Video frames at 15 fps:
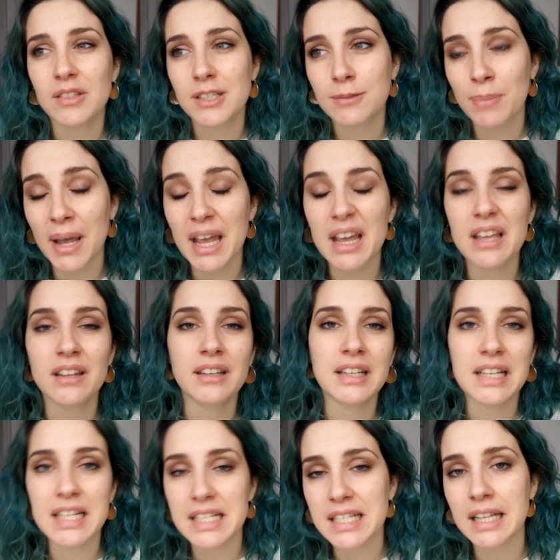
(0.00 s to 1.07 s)
Spain,
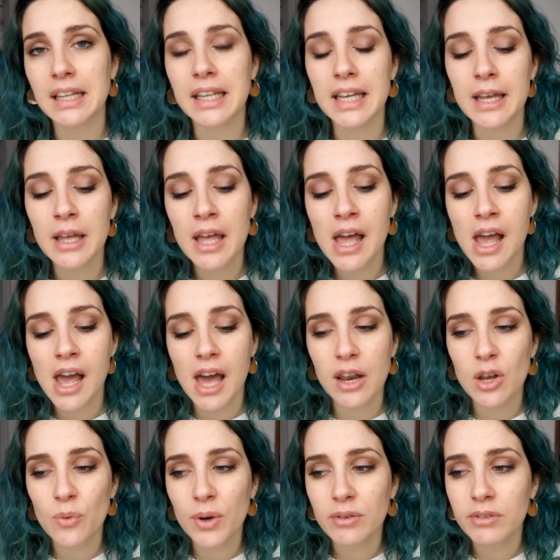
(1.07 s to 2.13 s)
Italy. And
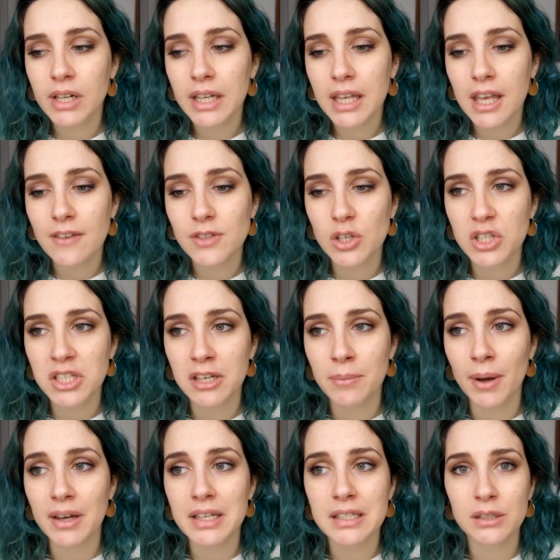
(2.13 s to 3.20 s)
no one really gives a shit
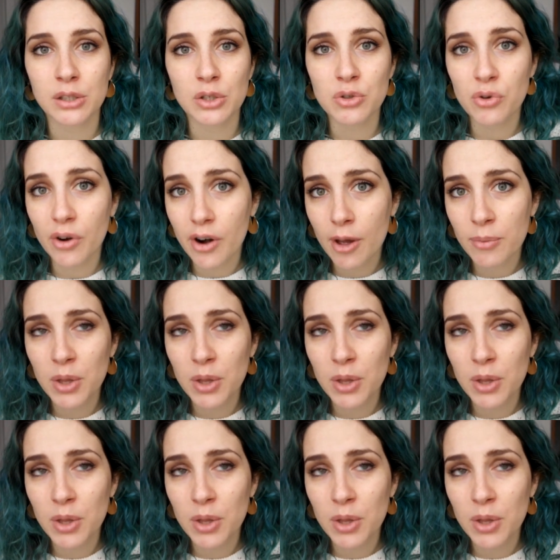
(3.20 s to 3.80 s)
about Eastern Europe,